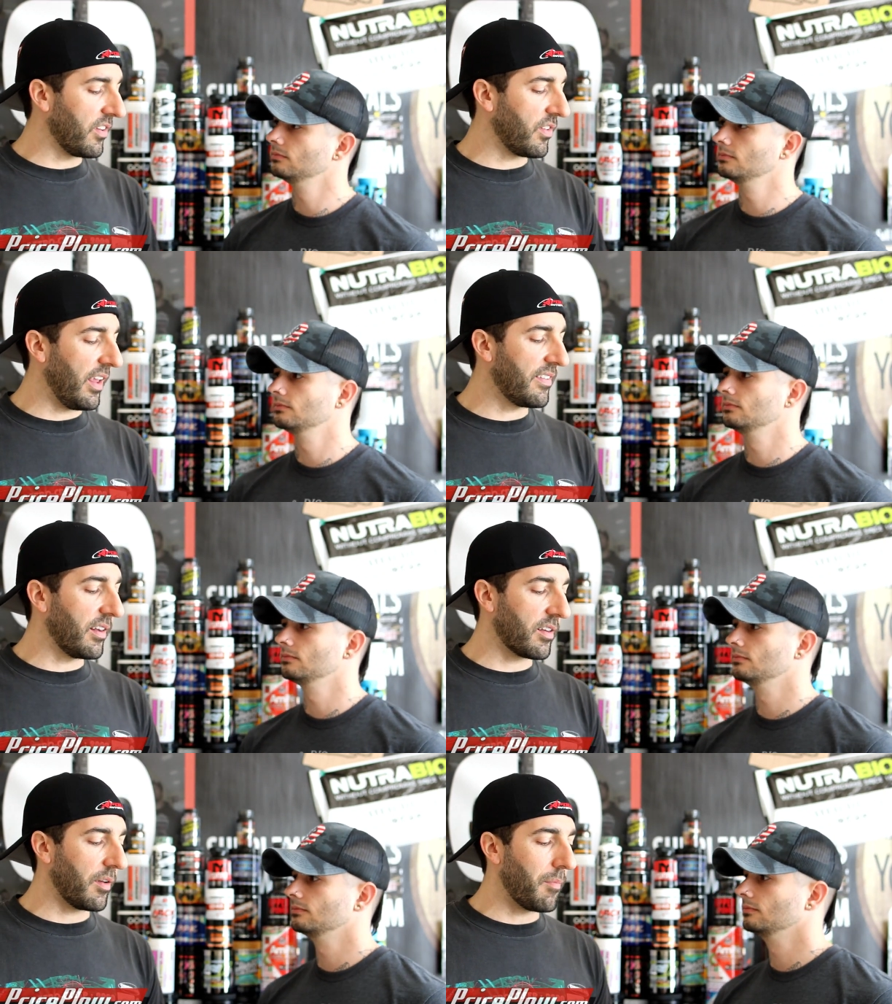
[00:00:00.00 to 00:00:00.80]
Speaker 1: just
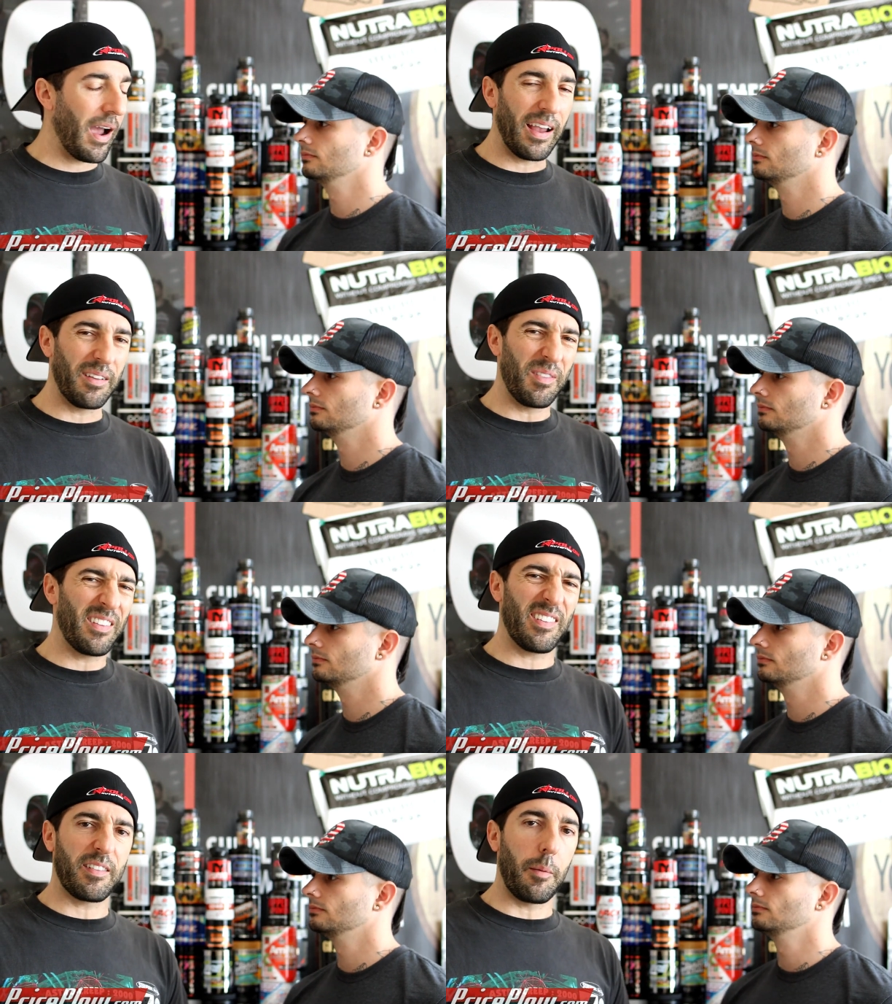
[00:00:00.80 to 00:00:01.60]
isn't my.
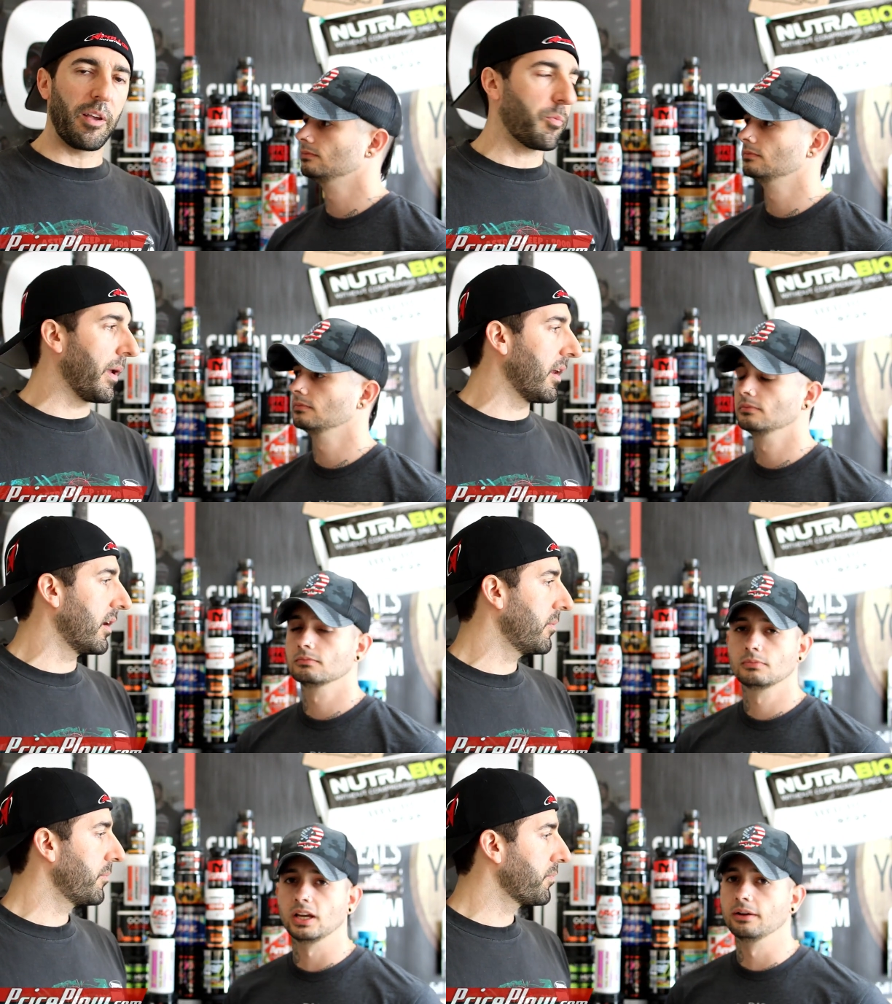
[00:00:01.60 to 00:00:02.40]
It's just not my speed.
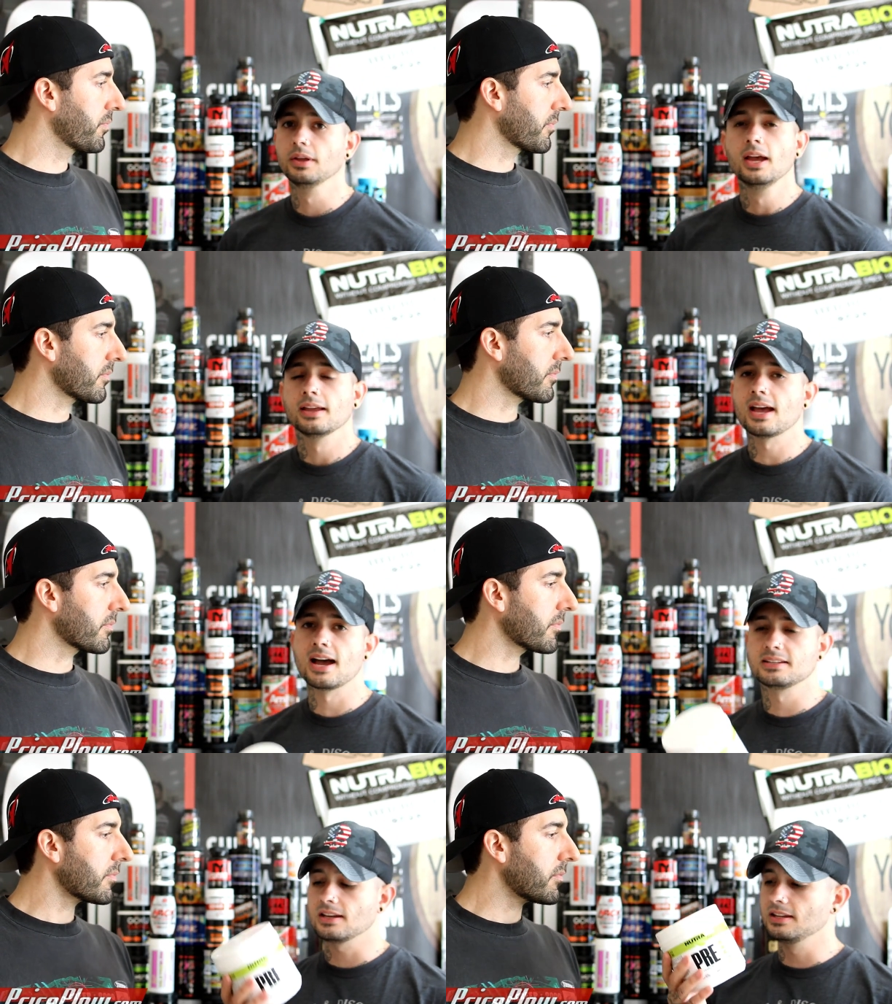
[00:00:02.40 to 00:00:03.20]
Speaker 2: Yeah,
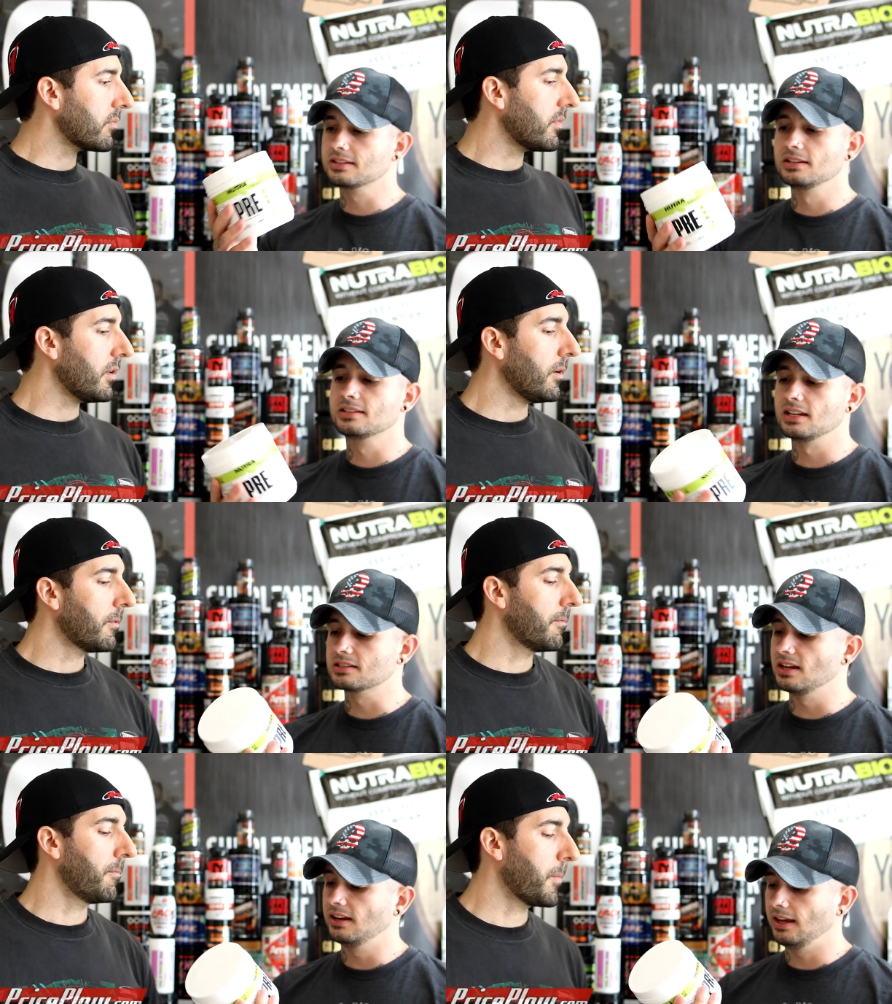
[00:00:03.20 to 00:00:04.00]
guys, it's
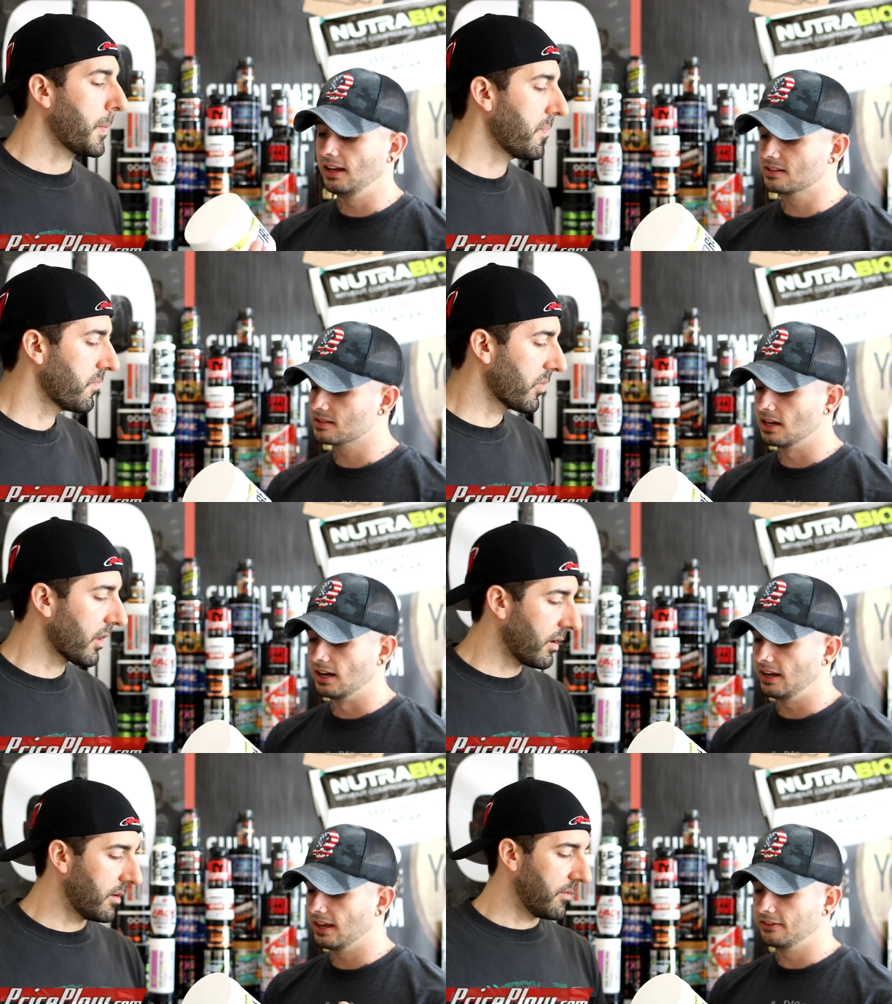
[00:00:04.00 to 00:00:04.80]
consistent. It's
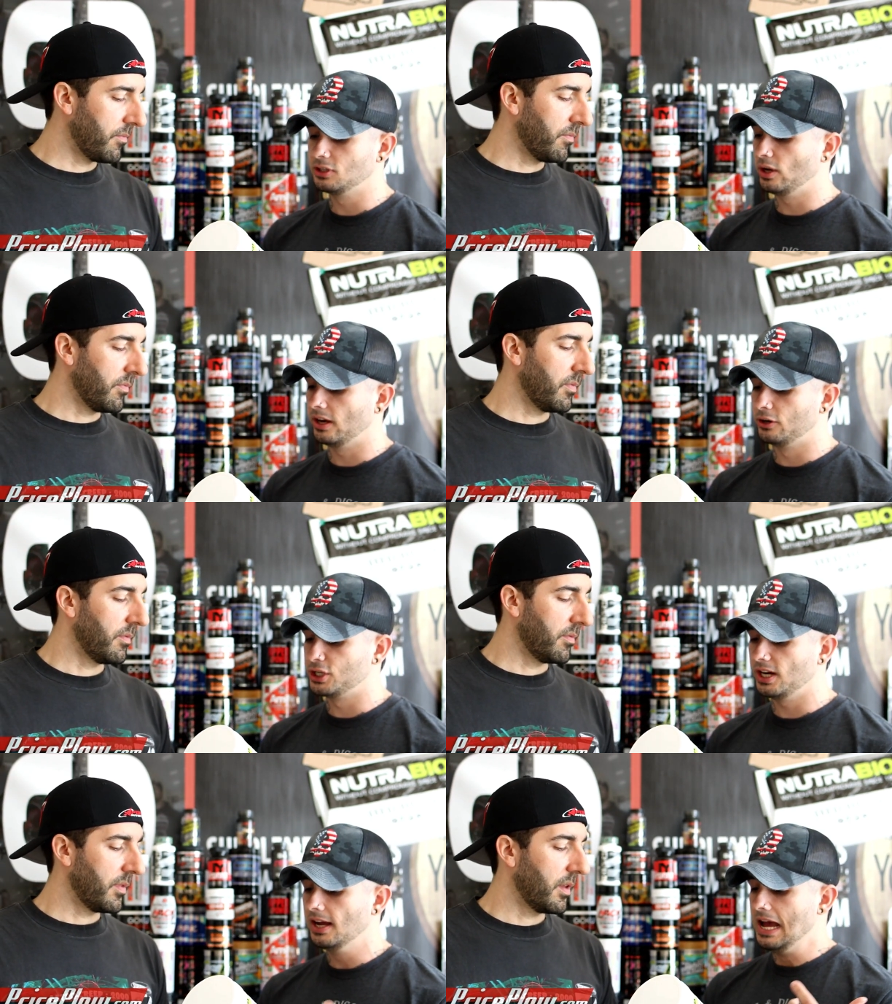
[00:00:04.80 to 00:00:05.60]
uh, it gives you
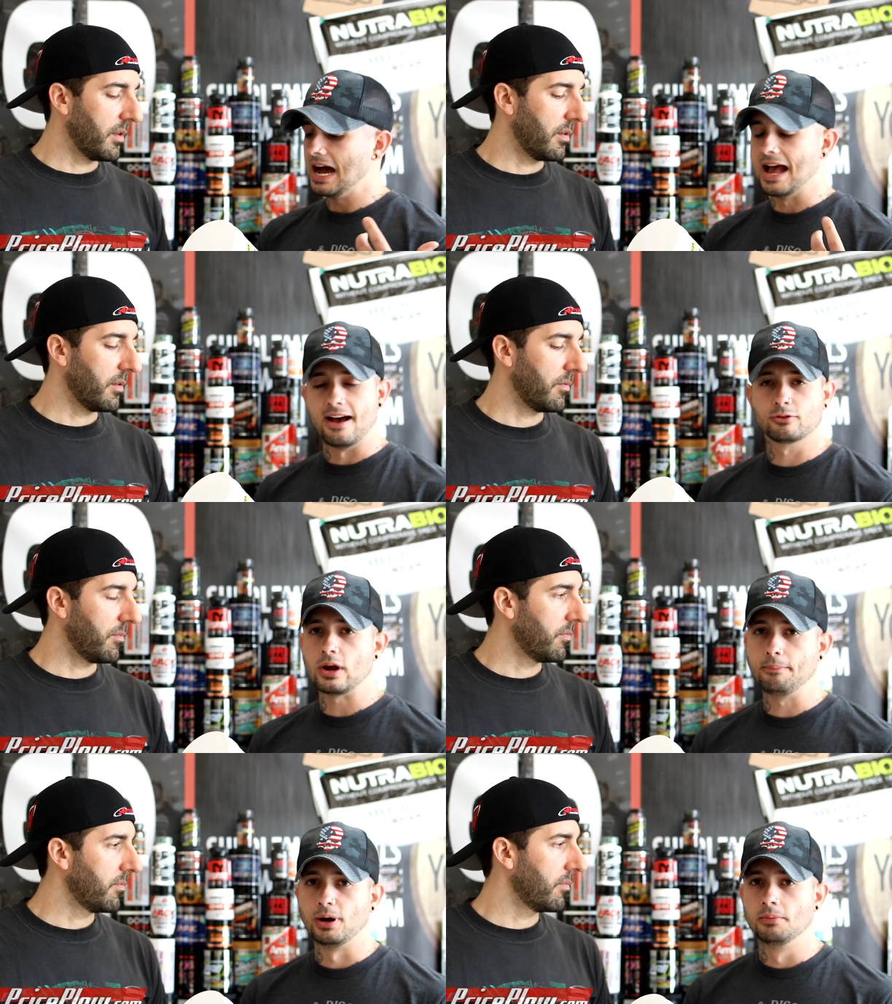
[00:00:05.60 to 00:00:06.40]
energy. I have
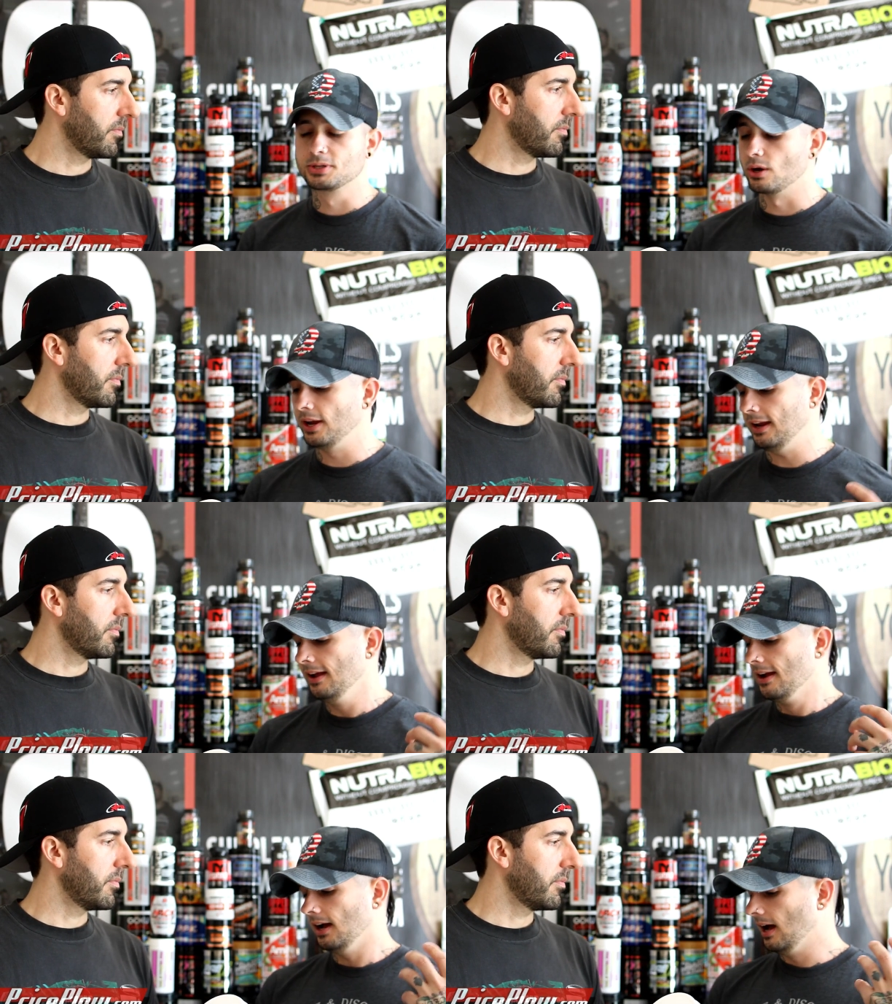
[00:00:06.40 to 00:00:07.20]
great pumps on it.
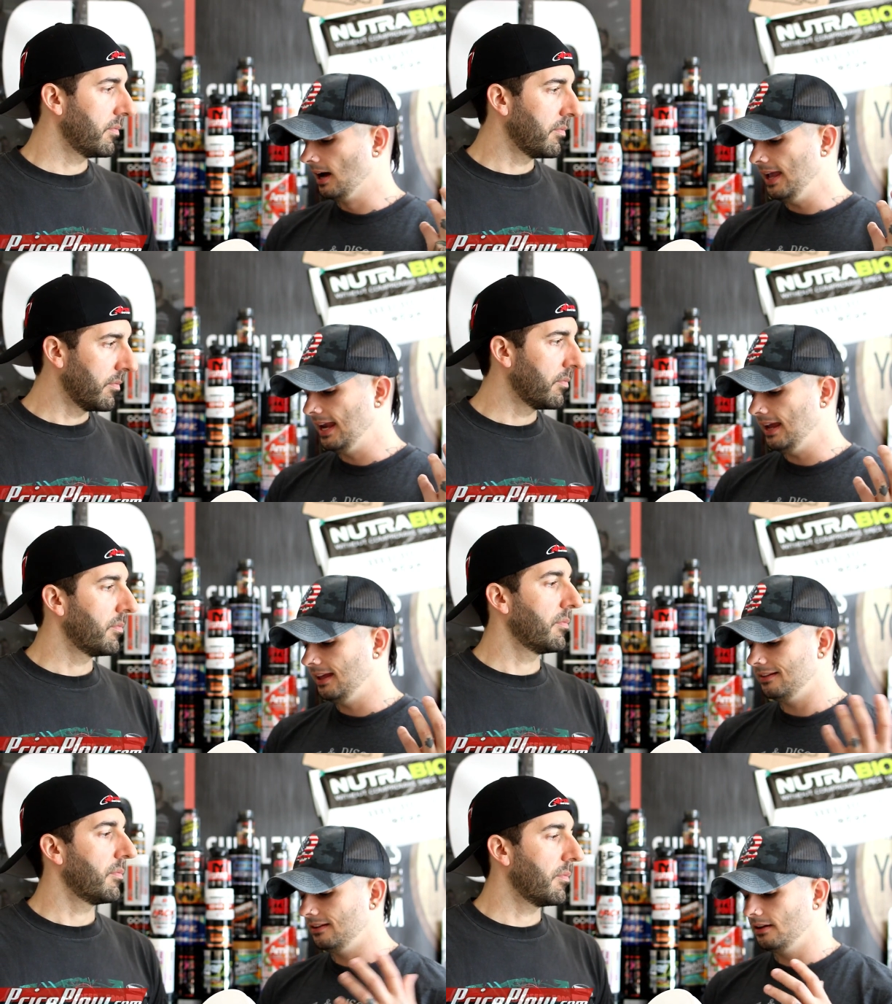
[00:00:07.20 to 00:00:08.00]
Uh, it it